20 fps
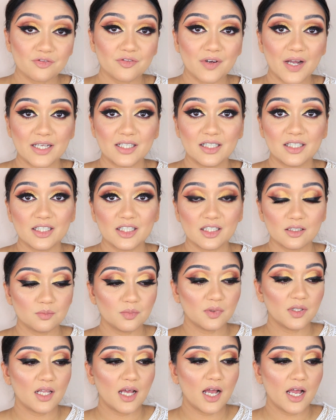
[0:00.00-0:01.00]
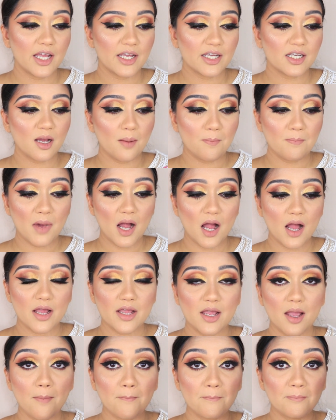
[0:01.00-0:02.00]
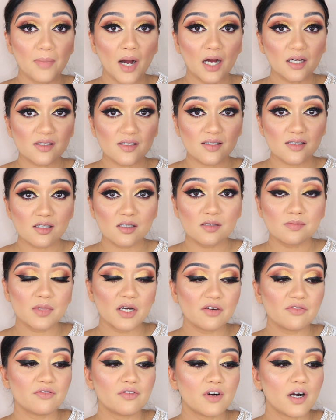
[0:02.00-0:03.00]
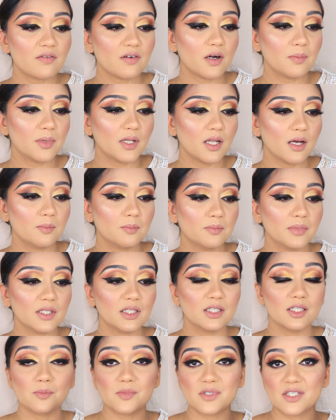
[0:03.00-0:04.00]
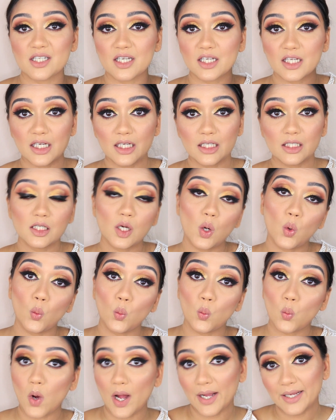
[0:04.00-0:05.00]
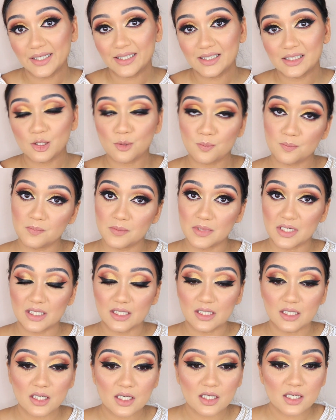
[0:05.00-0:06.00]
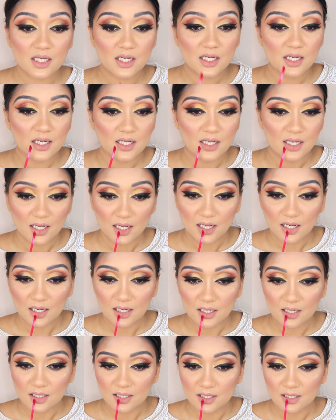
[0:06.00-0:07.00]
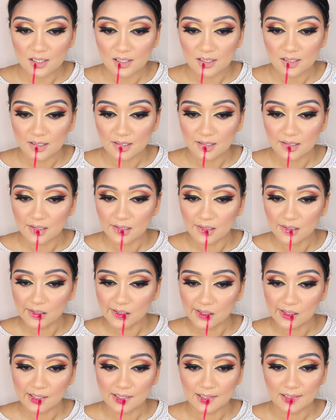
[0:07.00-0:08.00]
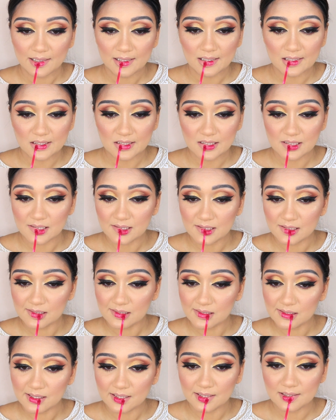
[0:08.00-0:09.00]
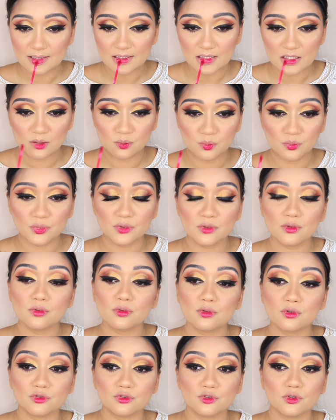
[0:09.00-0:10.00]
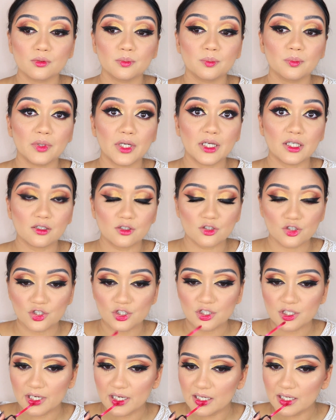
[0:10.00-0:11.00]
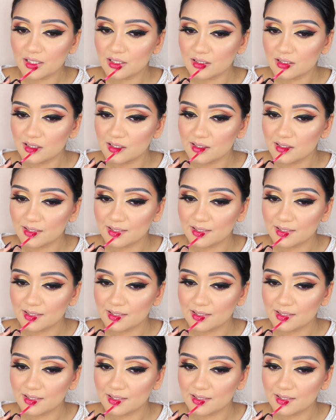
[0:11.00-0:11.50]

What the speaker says: finally applying my Buxom Vava Plump lipstick in Wine Me. It is such a beautiful pink shade.